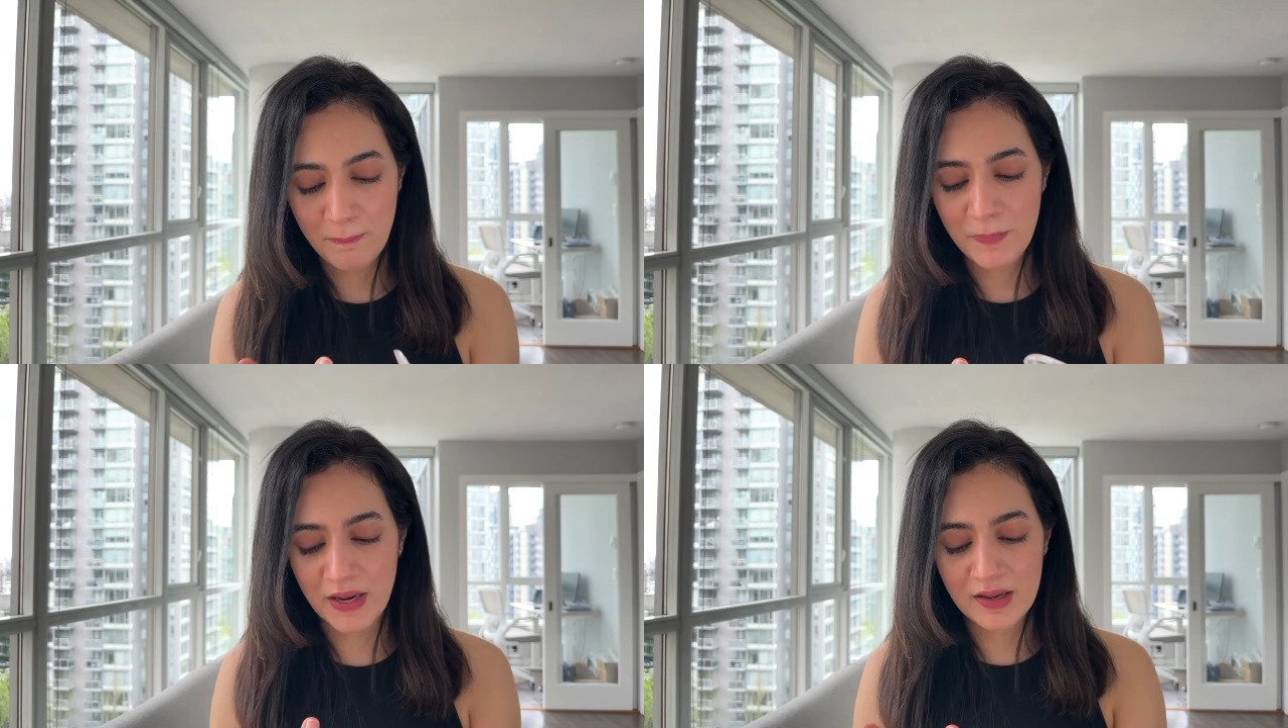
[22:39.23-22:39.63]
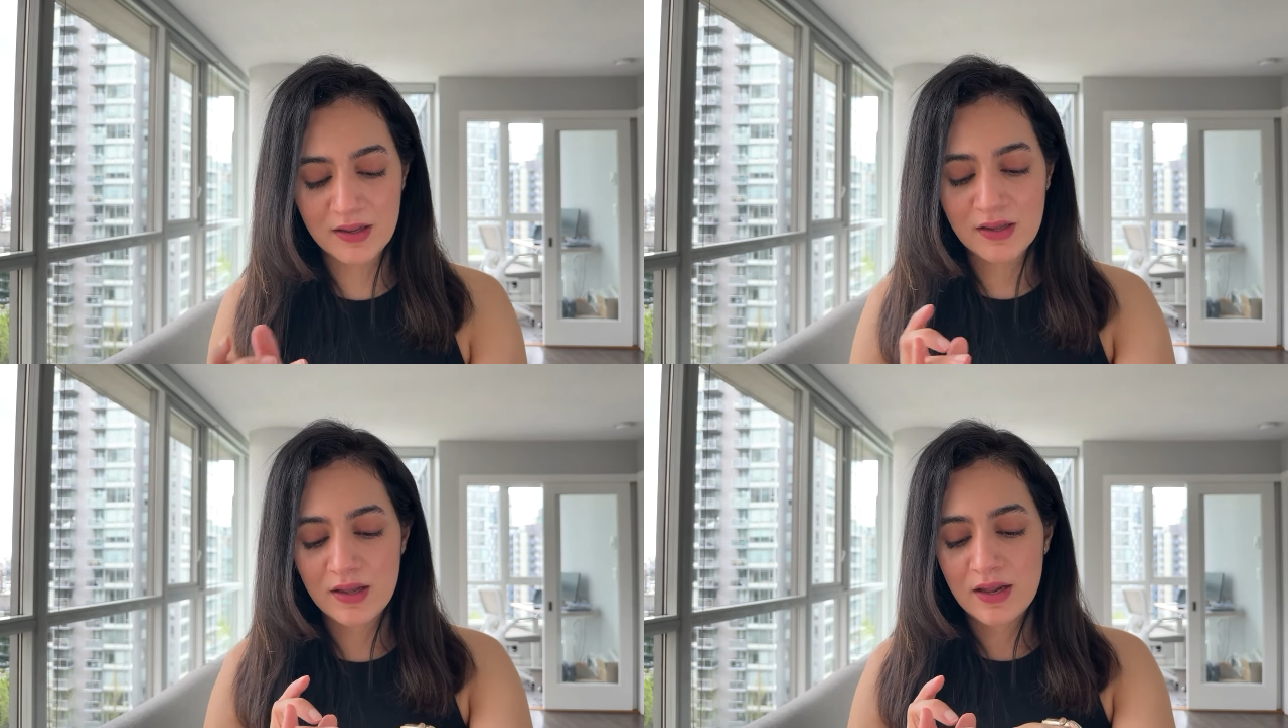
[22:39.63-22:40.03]

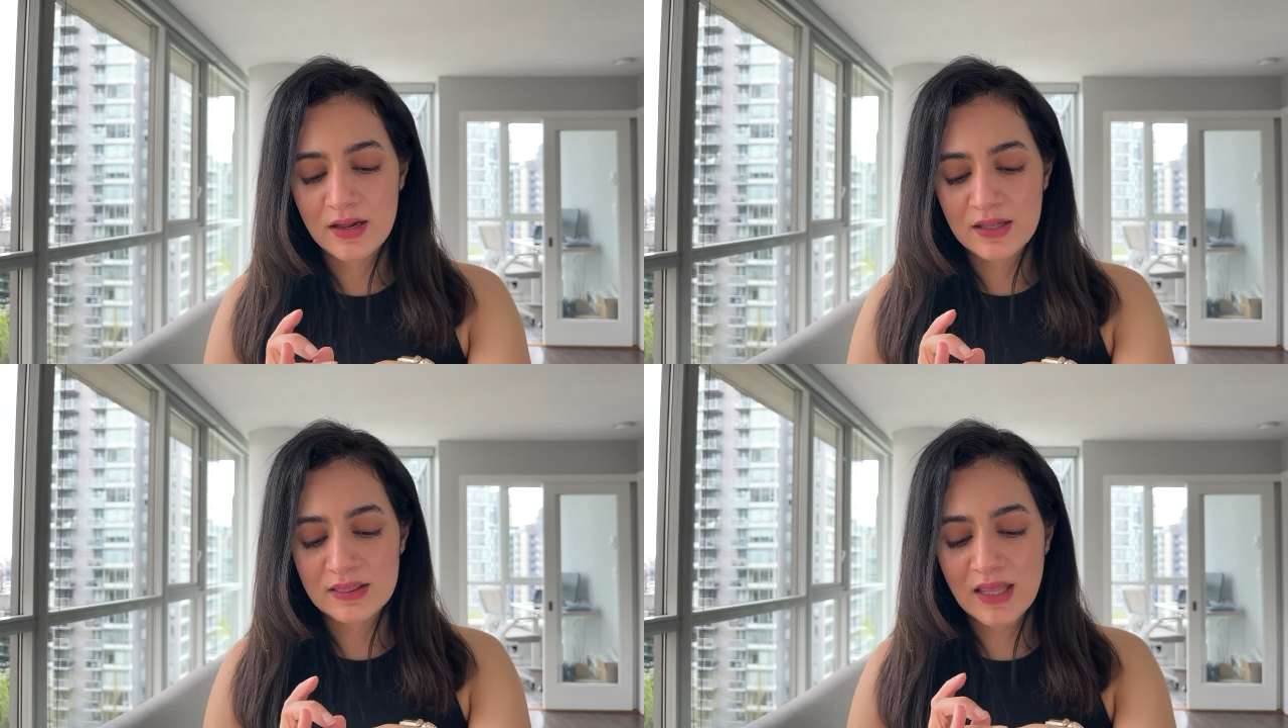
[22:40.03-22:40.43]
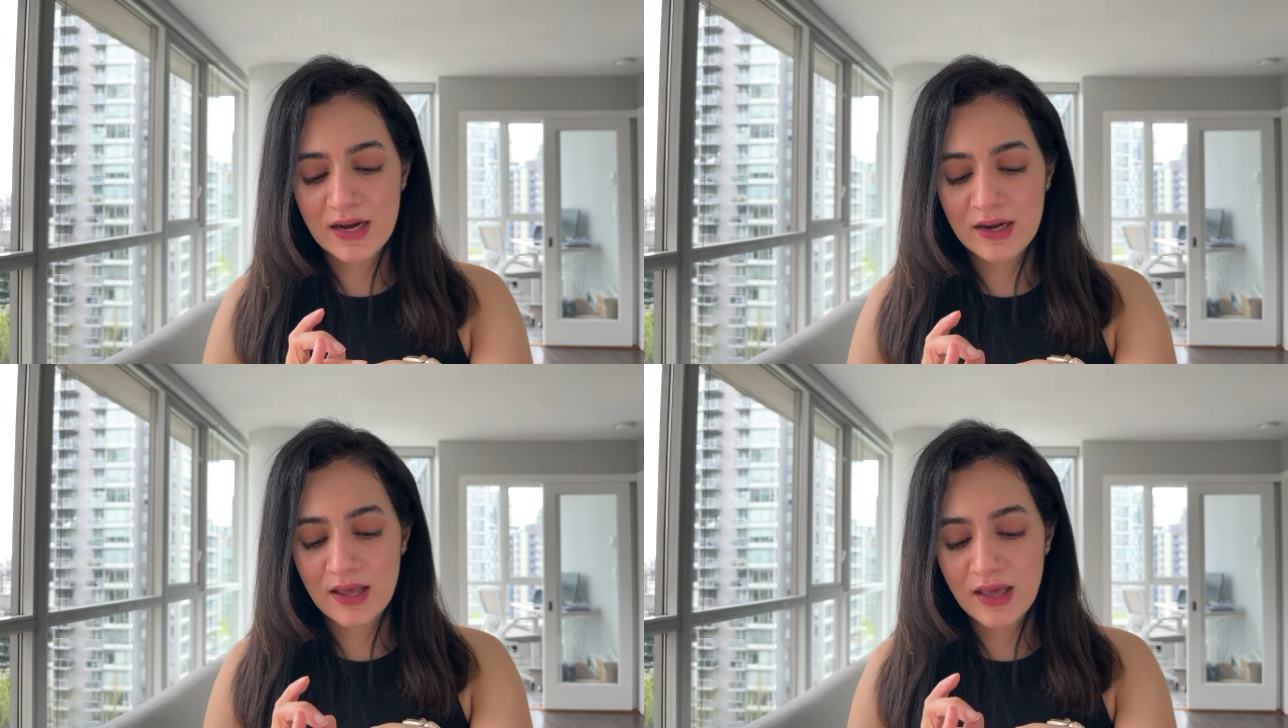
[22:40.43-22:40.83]
pink
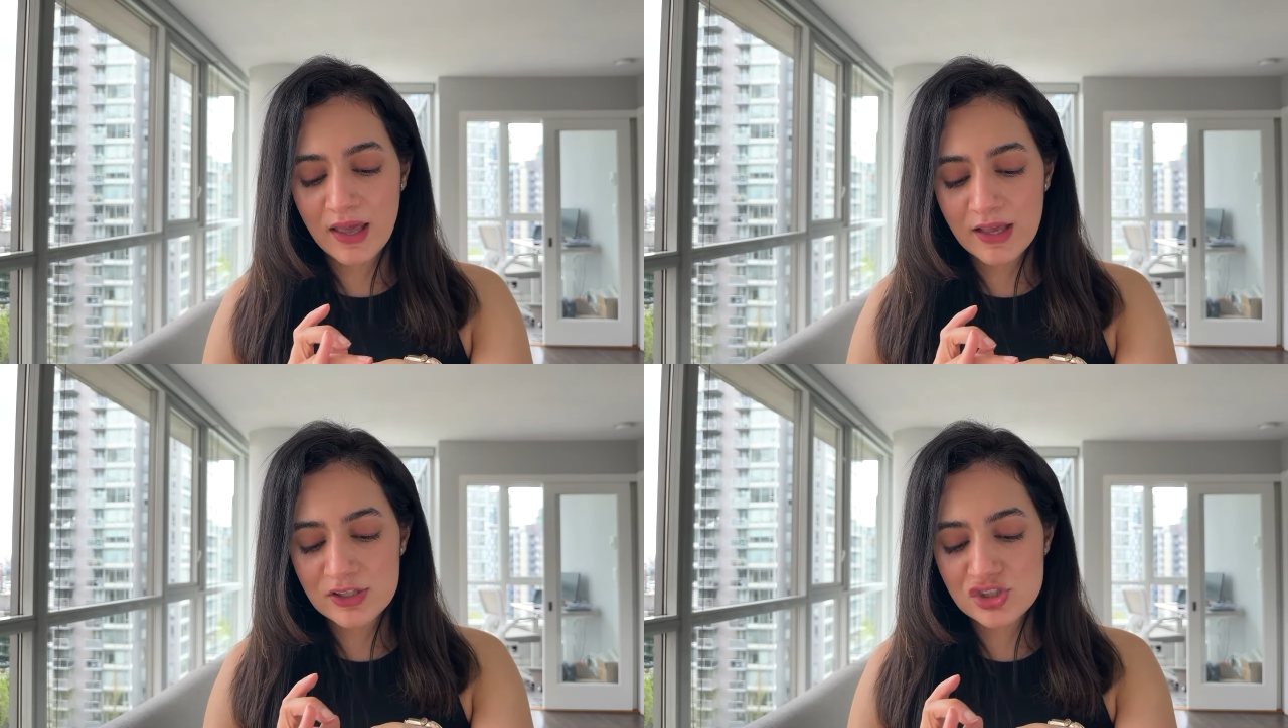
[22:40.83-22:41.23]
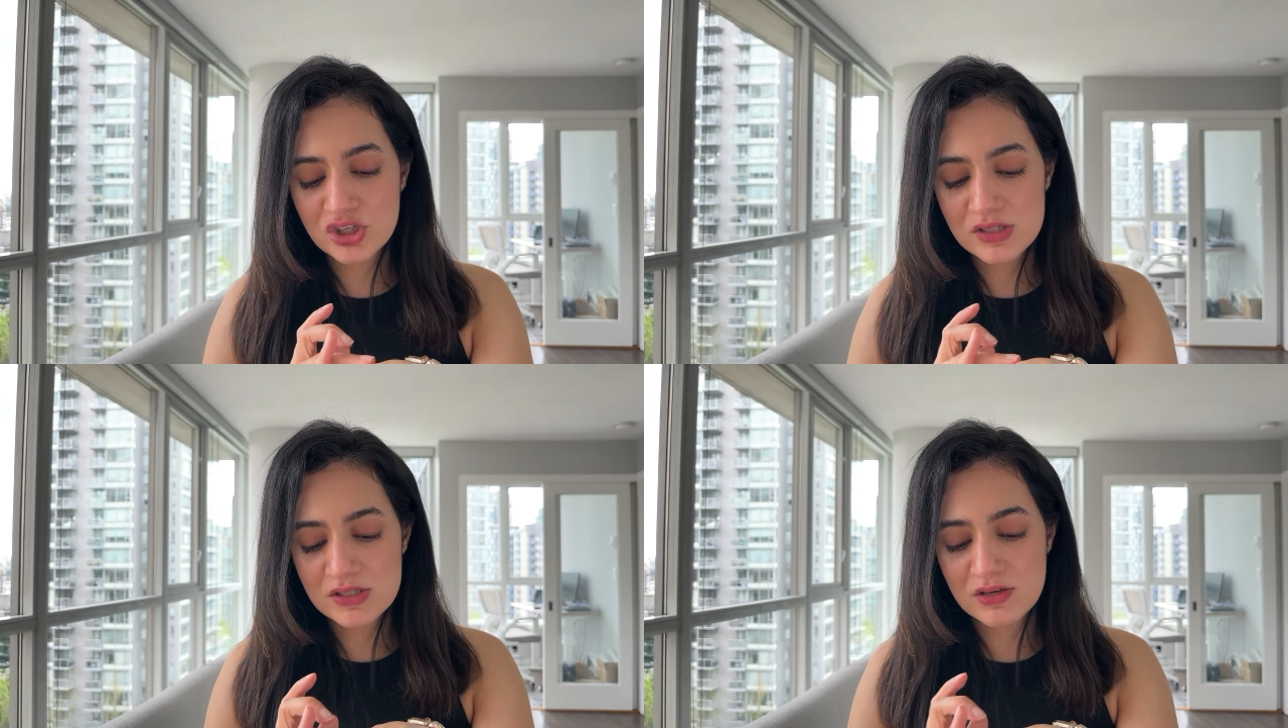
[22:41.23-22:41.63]
that it
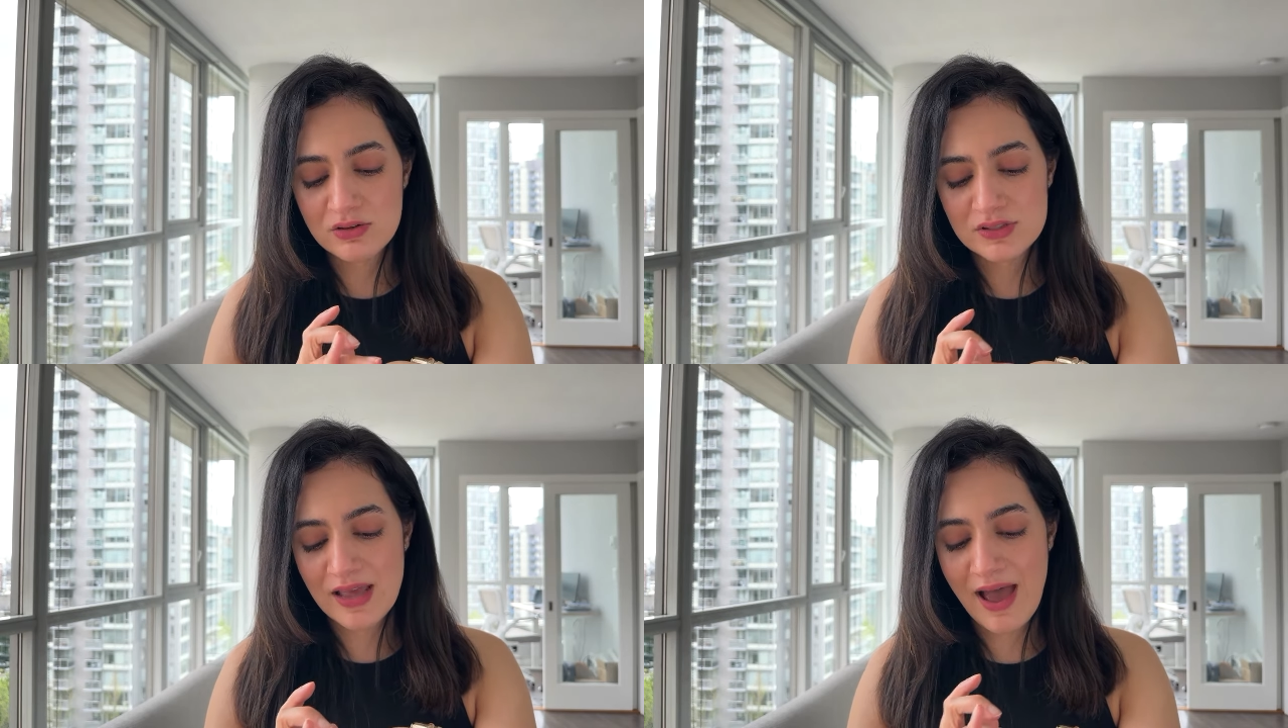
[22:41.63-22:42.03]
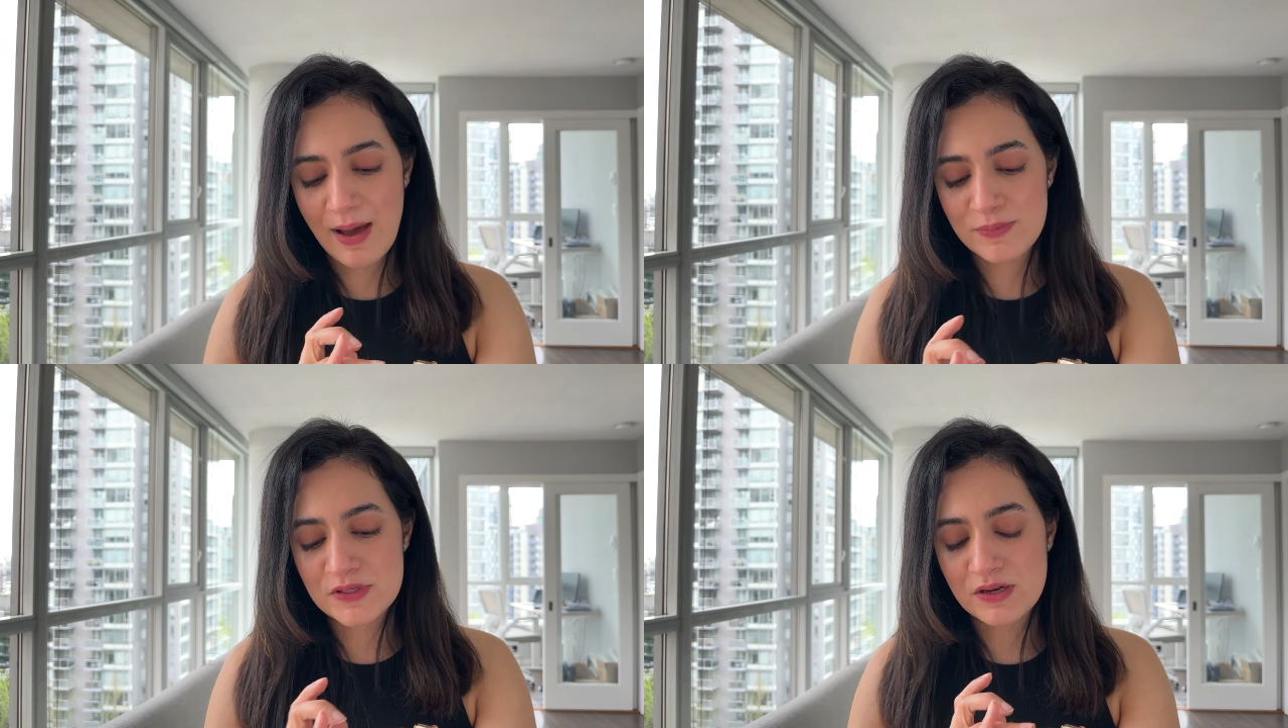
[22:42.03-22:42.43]
just looks
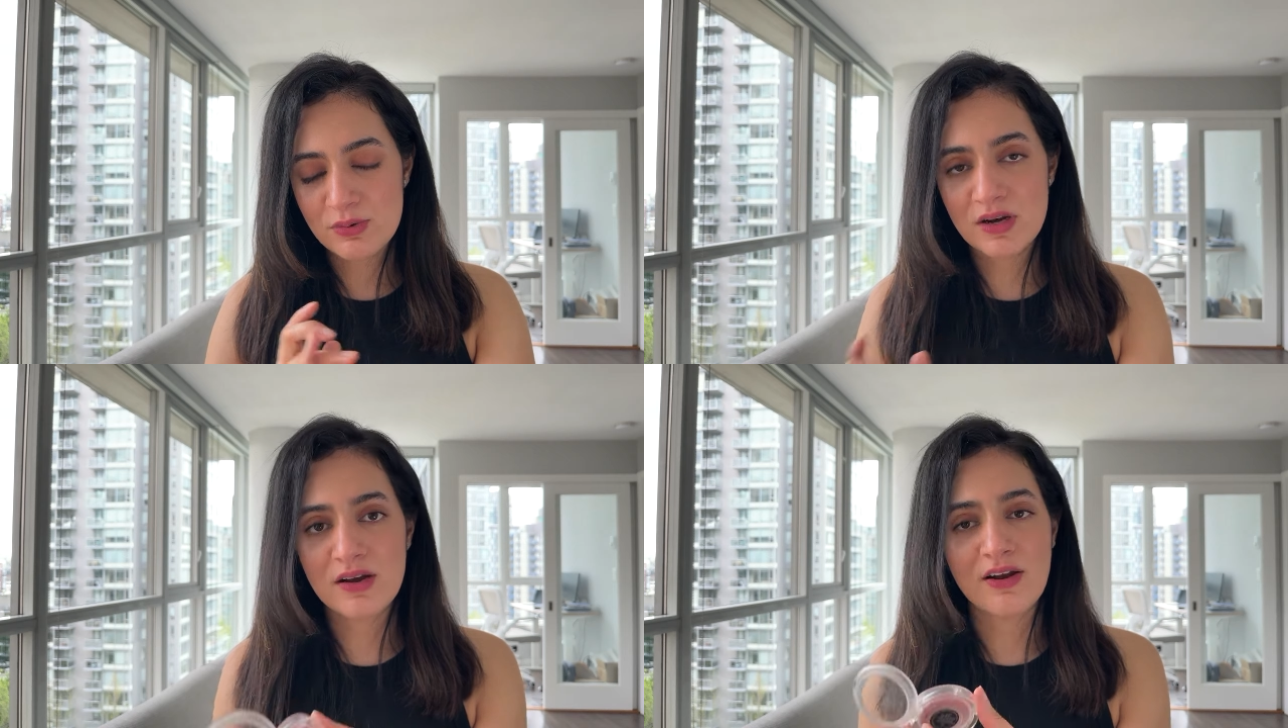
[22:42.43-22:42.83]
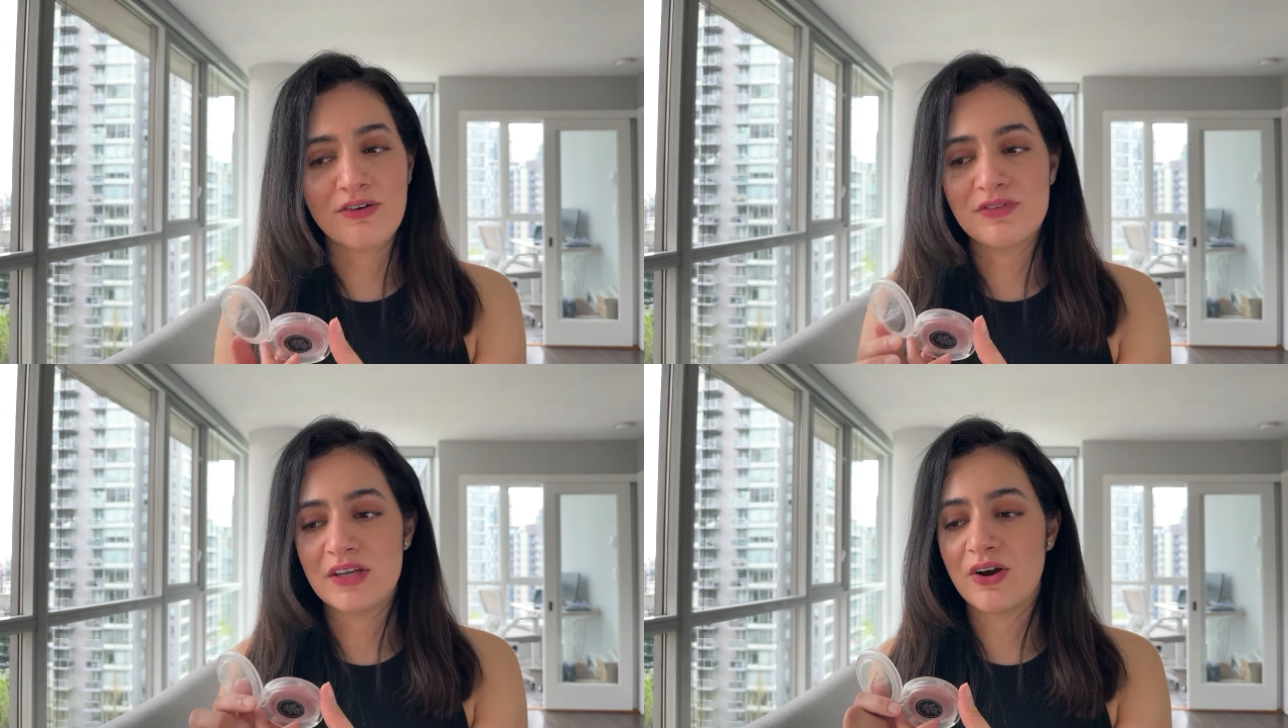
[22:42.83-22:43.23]
absolutely
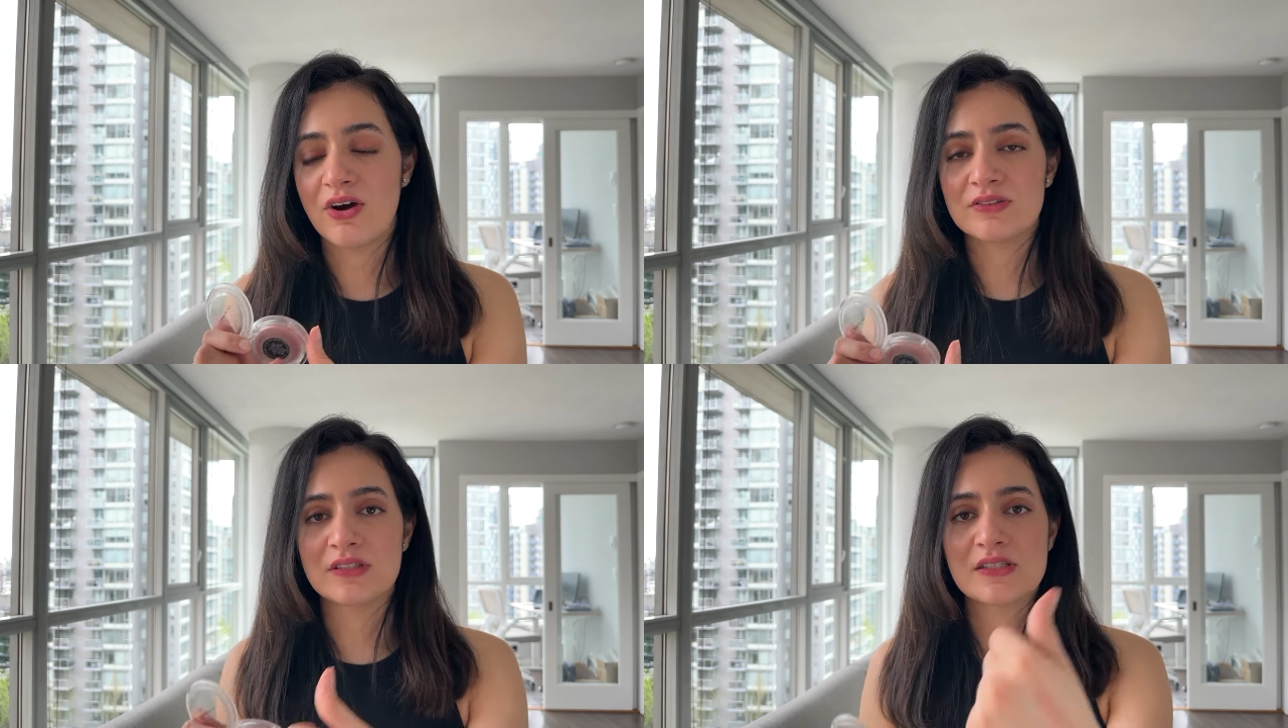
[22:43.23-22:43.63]
lovely on the